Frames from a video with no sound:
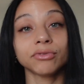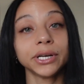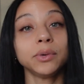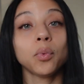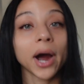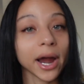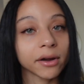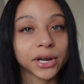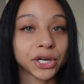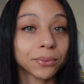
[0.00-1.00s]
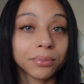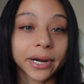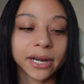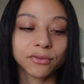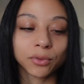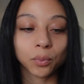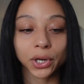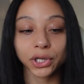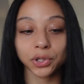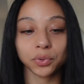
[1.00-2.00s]
rewiring your brain from
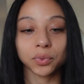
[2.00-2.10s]
what you